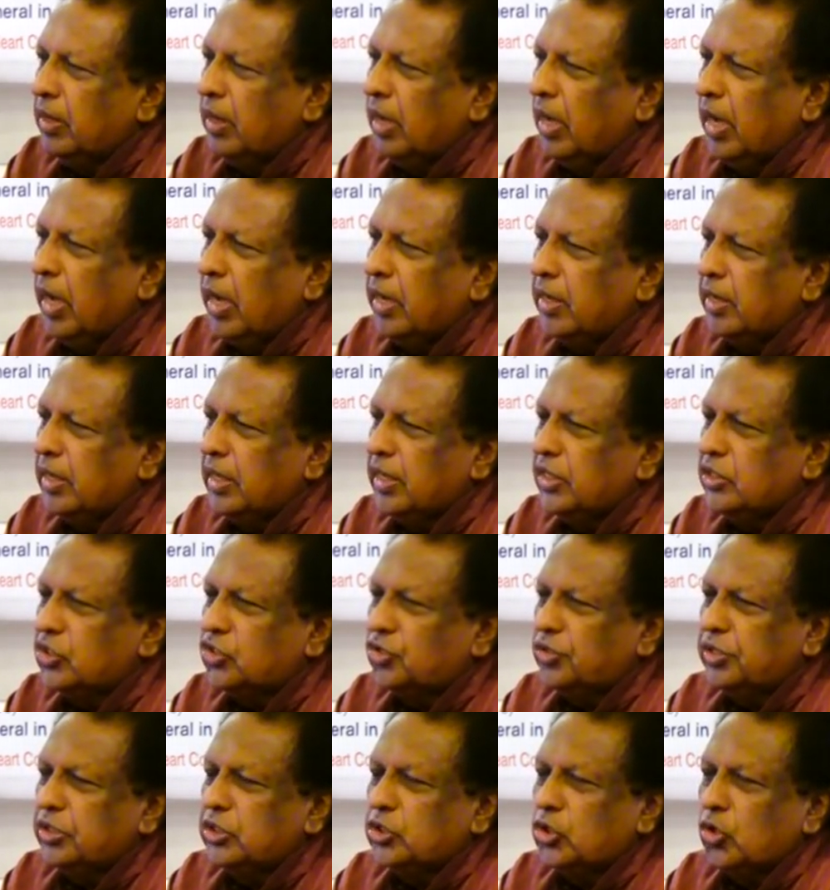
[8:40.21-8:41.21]
And the
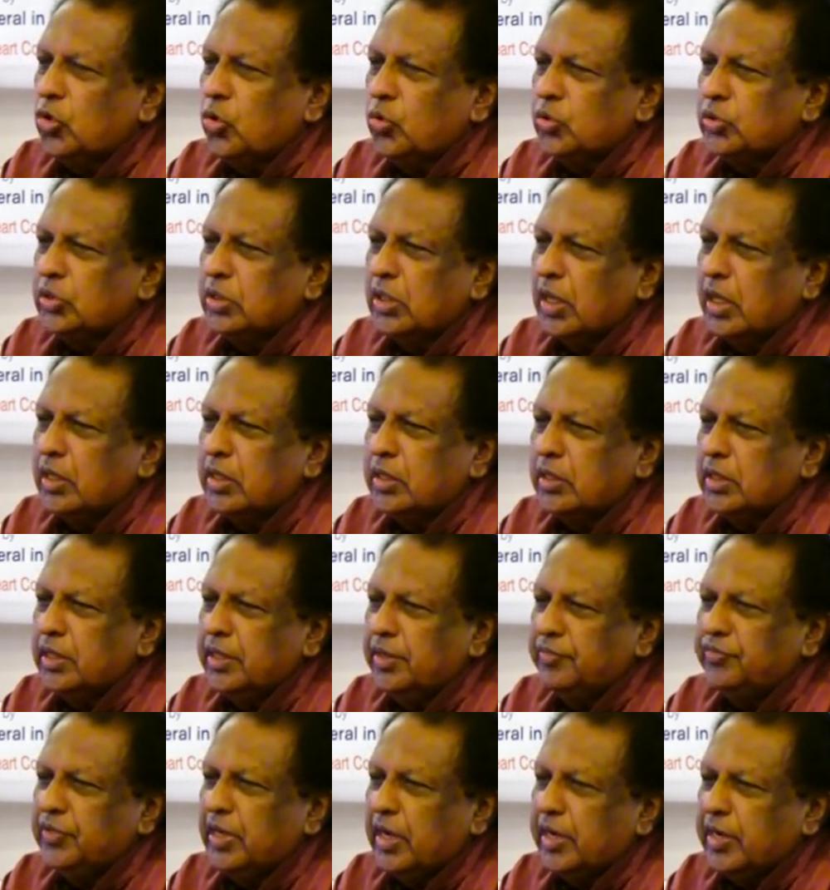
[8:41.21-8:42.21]
history shows that
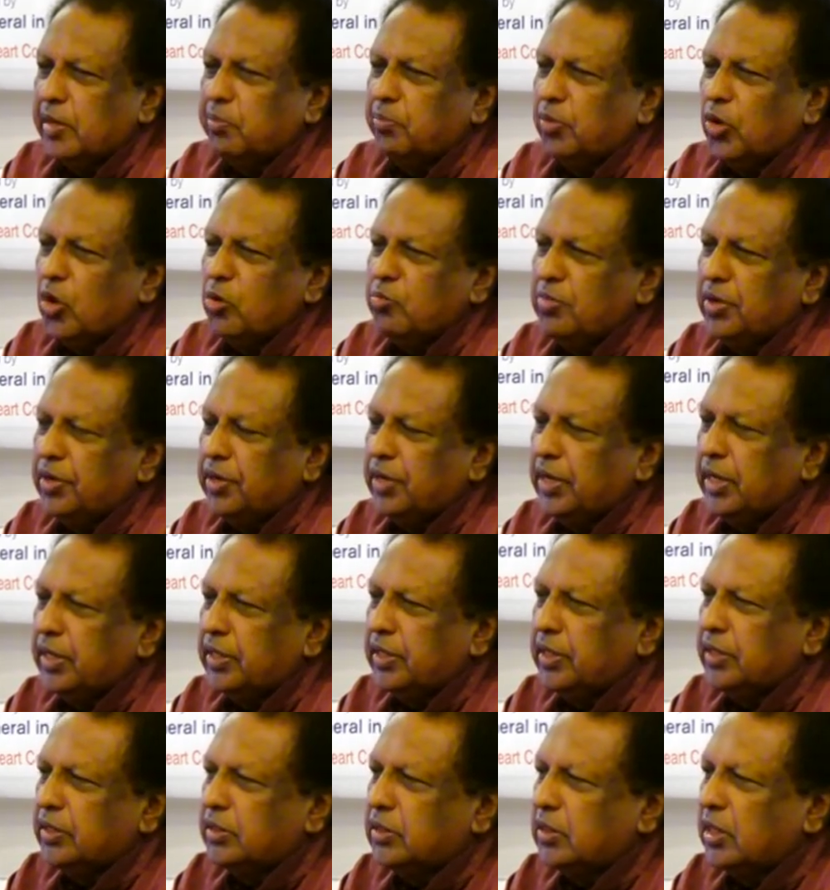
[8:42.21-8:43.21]
if the unemployment
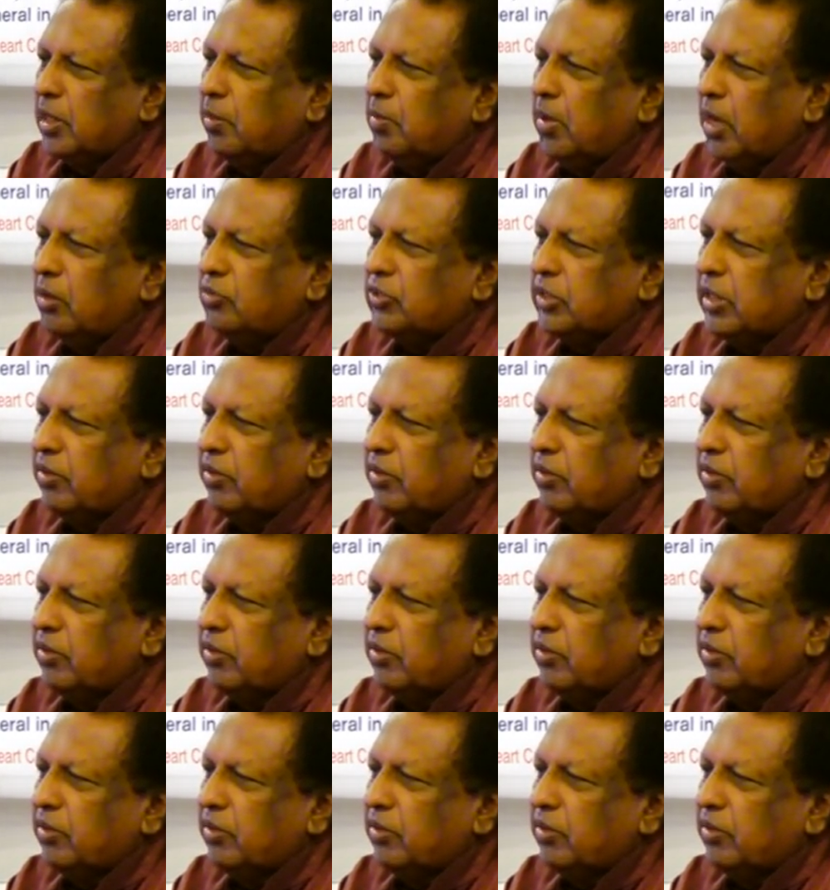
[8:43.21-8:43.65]
rate is above